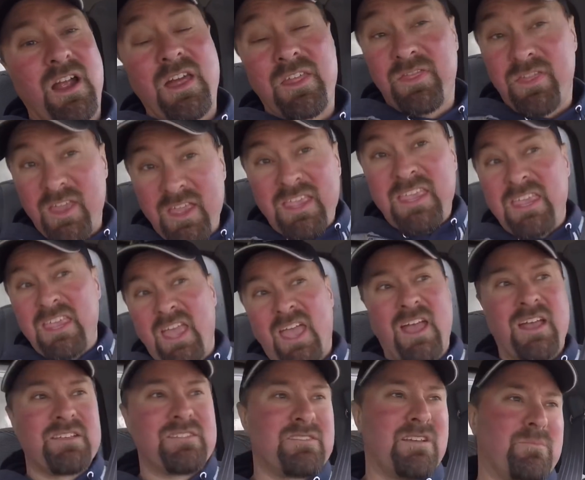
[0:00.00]
I think he
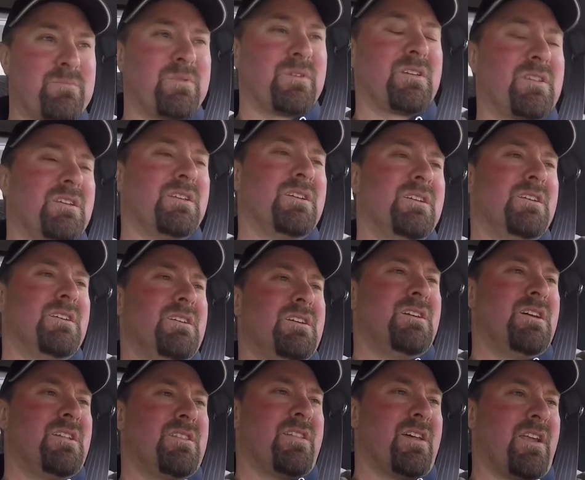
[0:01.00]
has something
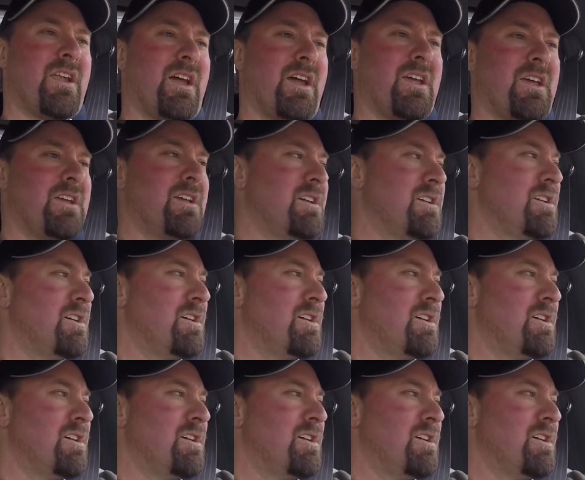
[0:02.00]
that